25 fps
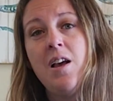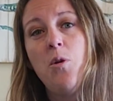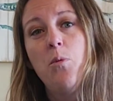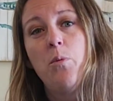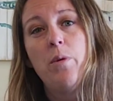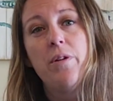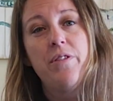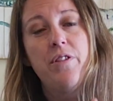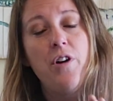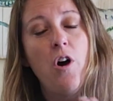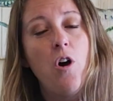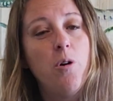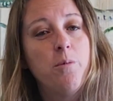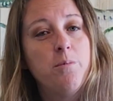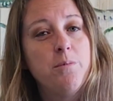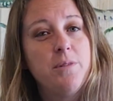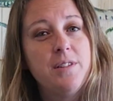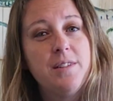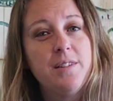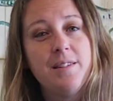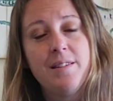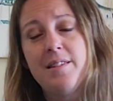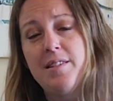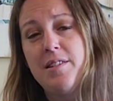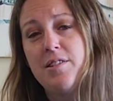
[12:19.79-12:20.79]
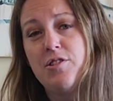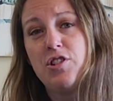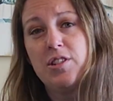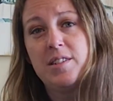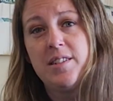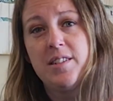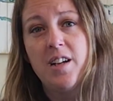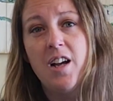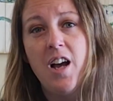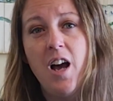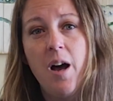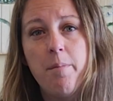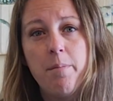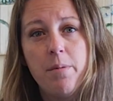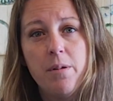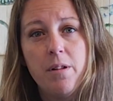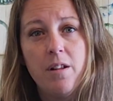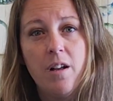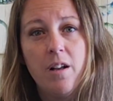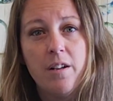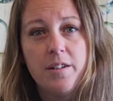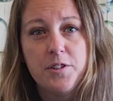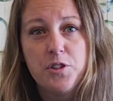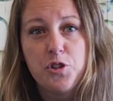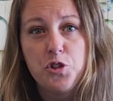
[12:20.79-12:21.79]
with homes just a couple
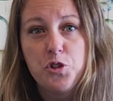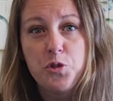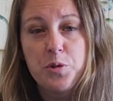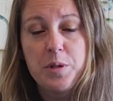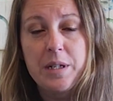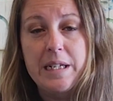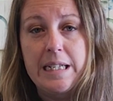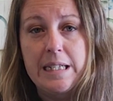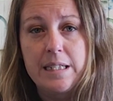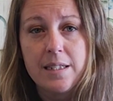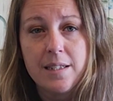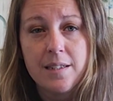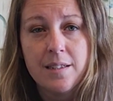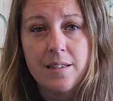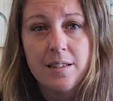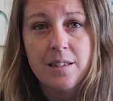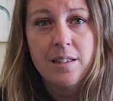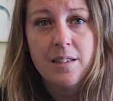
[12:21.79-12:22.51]
on a street.